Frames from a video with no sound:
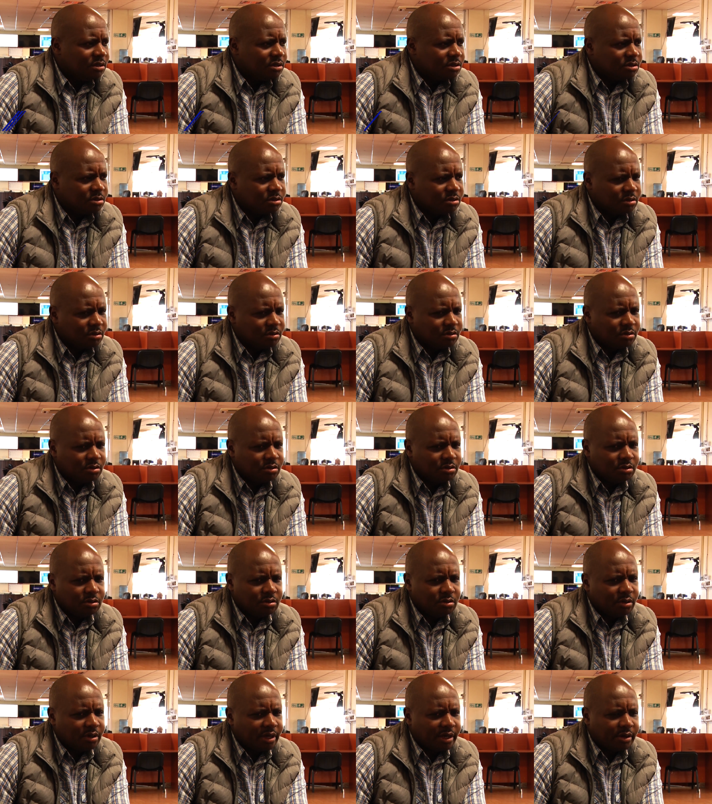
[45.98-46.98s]
So,
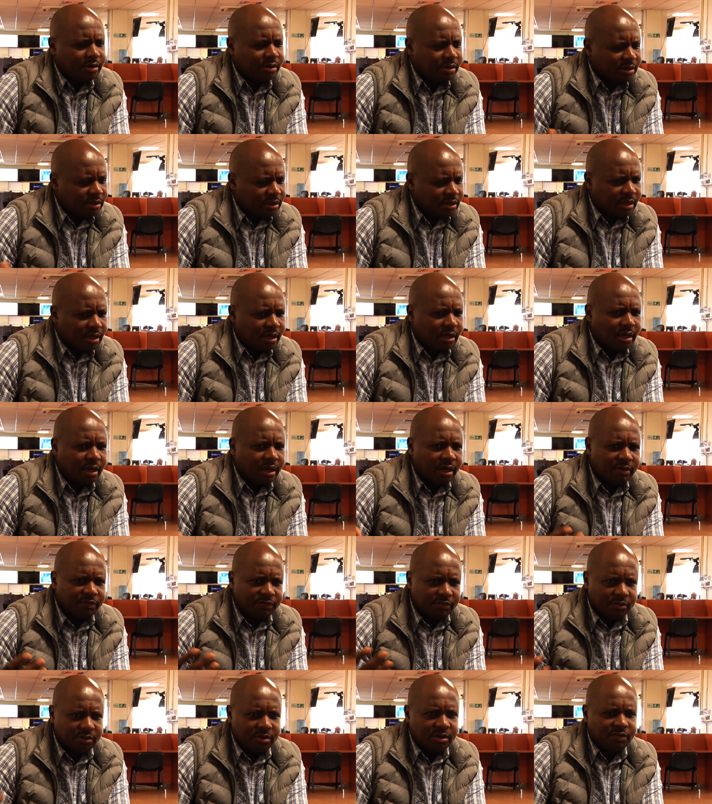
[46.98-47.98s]
you know, I got there, I
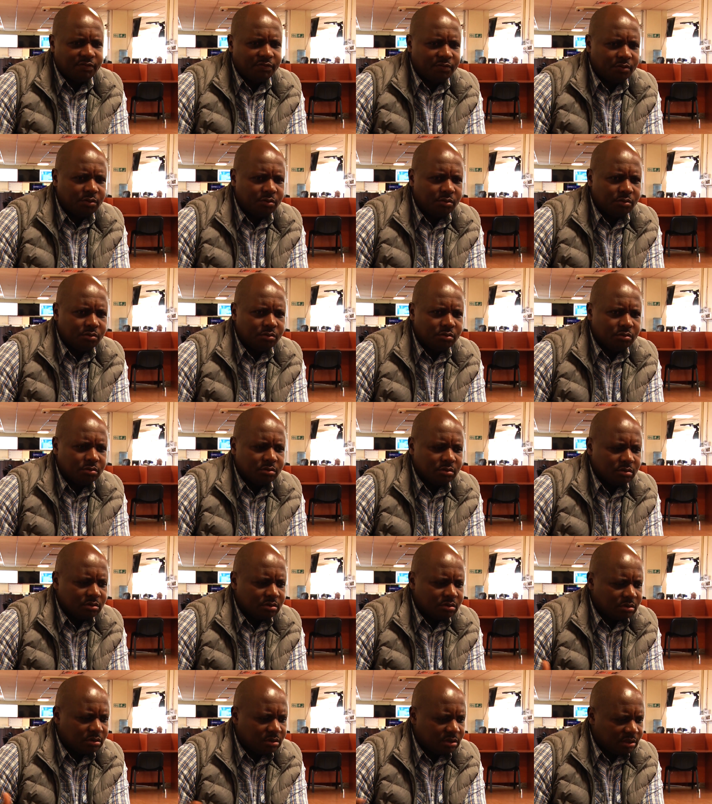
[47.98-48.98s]
found a few
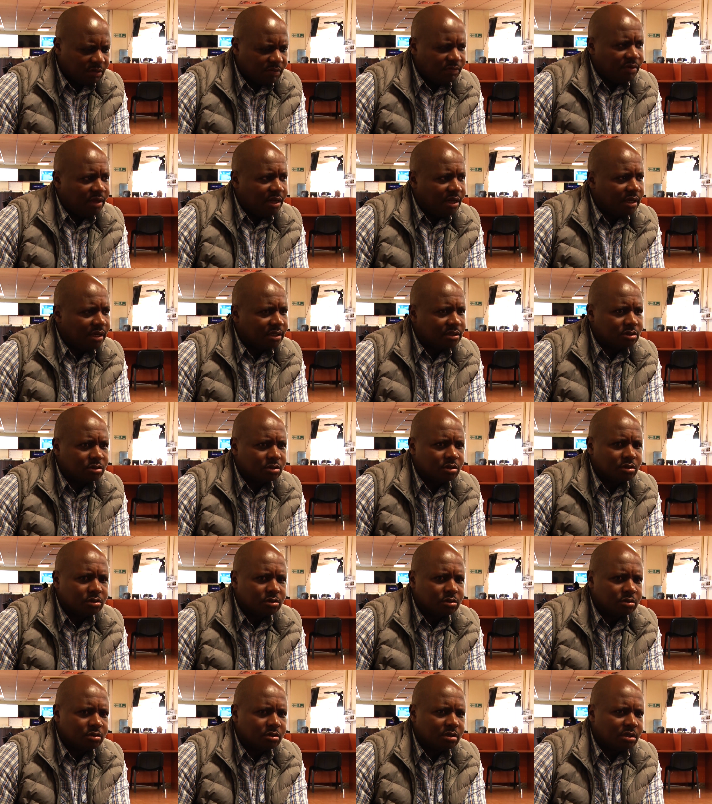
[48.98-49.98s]
civilians
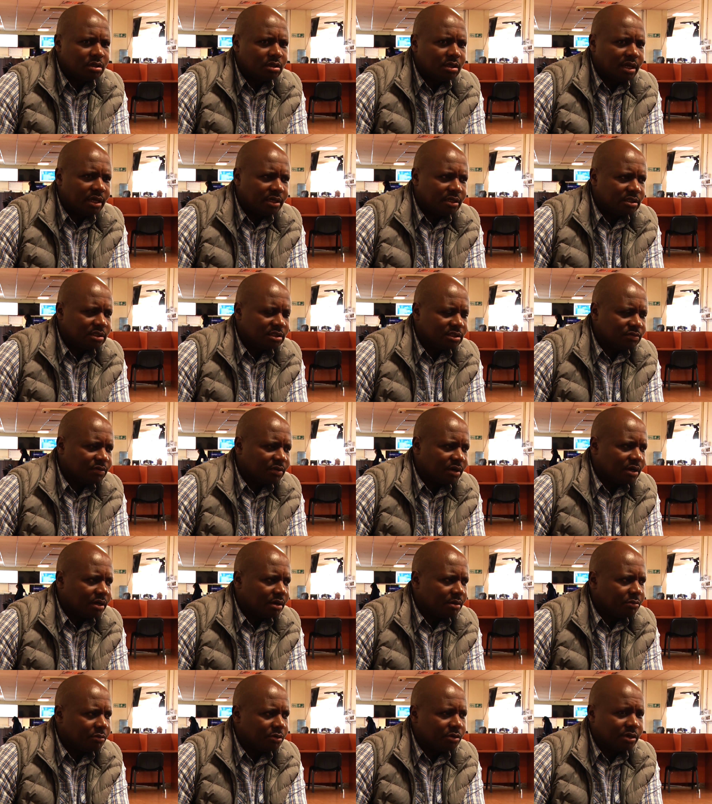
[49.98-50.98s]
also, licensed
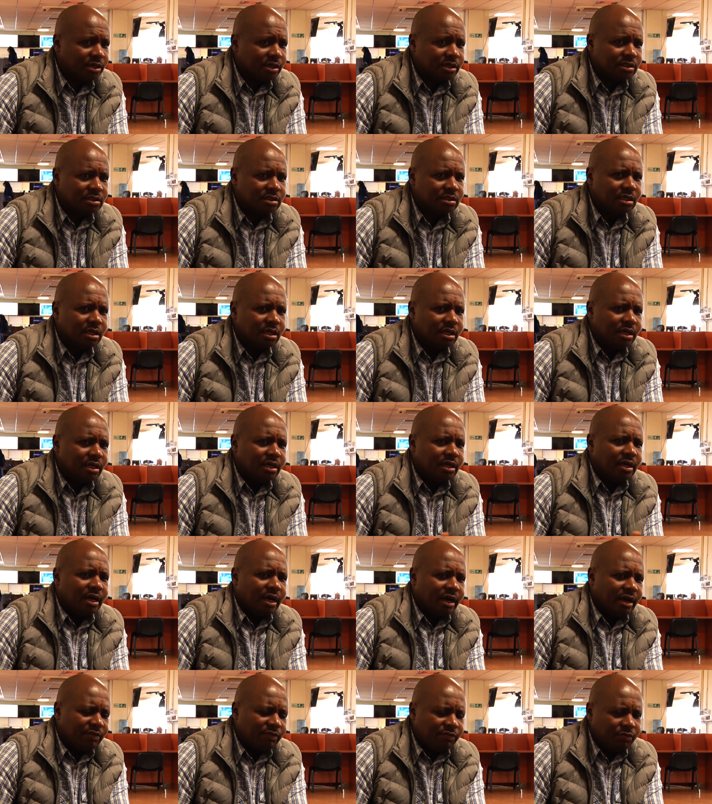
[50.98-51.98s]
firearm owners.
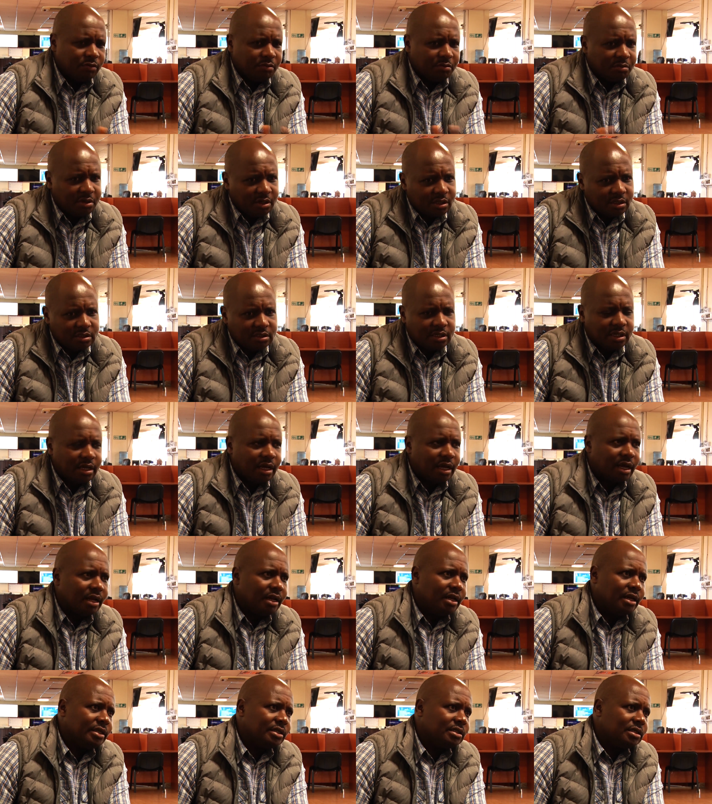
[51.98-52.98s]
A few minutes
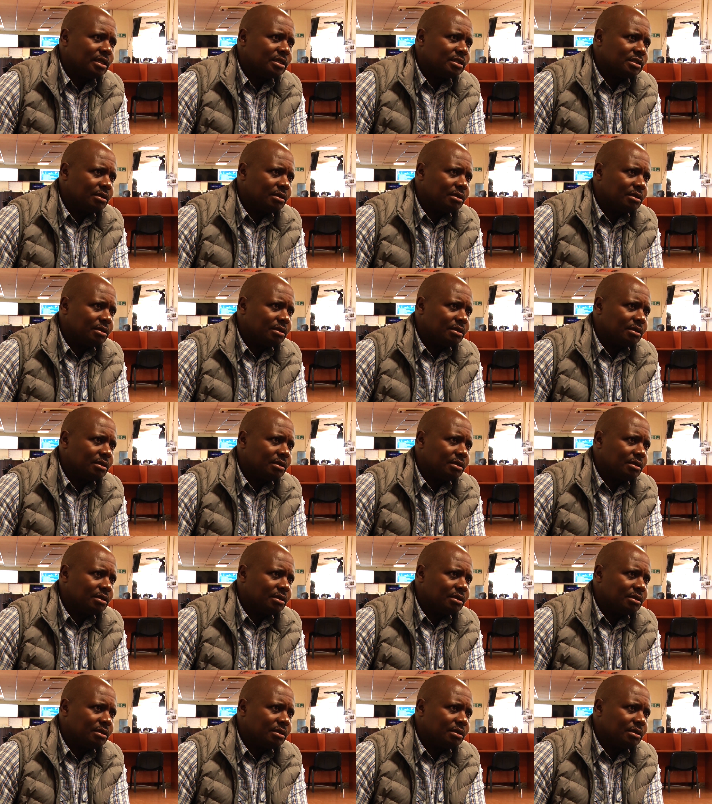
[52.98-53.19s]
later,